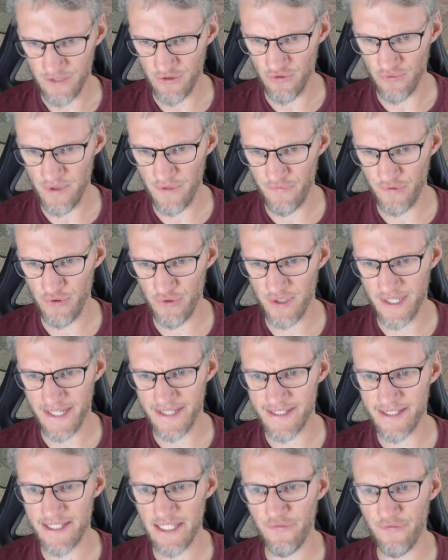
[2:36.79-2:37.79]
And the river you
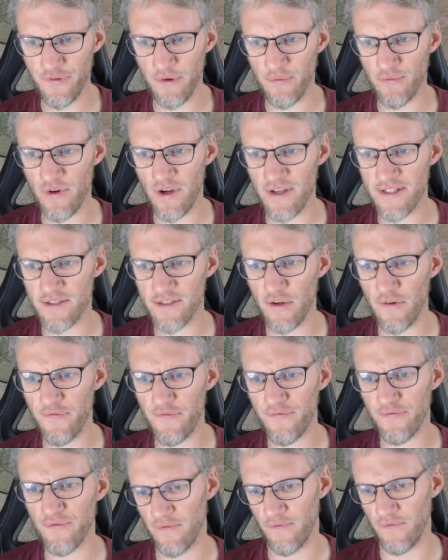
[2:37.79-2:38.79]
can see from
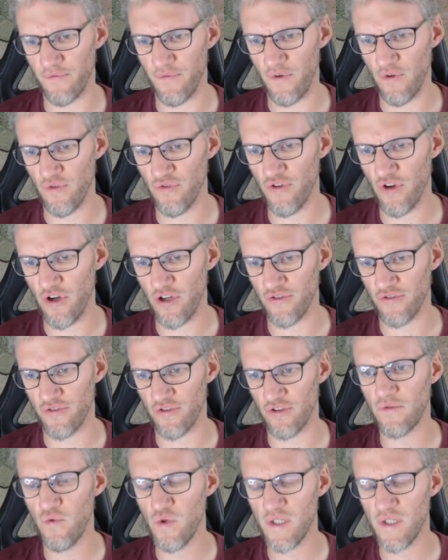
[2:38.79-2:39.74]
Rostov-on-Don